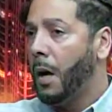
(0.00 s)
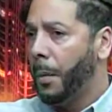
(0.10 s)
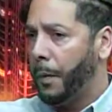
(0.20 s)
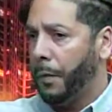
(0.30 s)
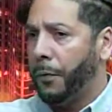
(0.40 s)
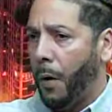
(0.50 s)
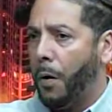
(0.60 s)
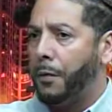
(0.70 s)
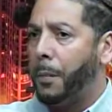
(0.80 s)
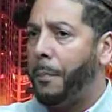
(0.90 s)
But as far
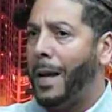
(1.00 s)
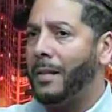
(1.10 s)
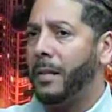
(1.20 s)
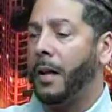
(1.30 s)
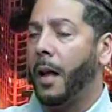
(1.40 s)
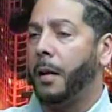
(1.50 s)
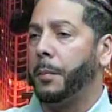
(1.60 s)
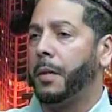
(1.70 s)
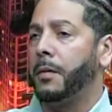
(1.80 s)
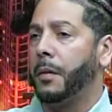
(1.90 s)
as the basic
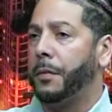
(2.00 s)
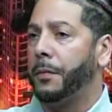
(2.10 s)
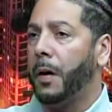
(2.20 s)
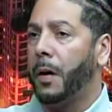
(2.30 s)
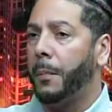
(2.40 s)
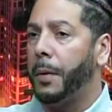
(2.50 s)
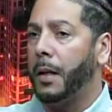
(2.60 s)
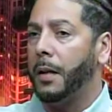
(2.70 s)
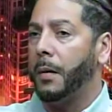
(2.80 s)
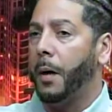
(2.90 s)
elements of
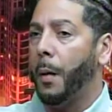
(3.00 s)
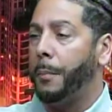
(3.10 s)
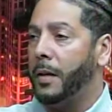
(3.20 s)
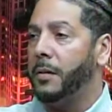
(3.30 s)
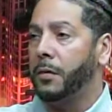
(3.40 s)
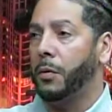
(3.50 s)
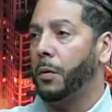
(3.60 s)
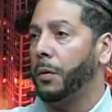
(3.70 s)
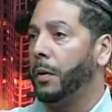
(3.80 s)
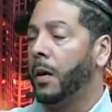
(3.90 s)
being a business
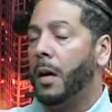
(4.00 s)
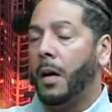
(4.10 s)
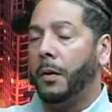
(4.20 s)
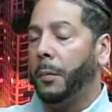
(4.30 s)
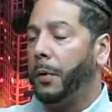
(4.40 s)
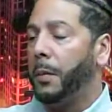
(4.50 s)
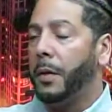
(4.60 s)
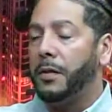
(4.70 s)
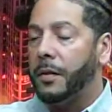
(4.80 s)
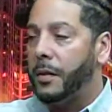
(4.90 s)
owner, they're pretty
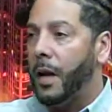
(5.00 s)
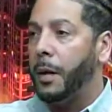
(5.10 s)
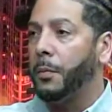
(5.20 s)
much the same.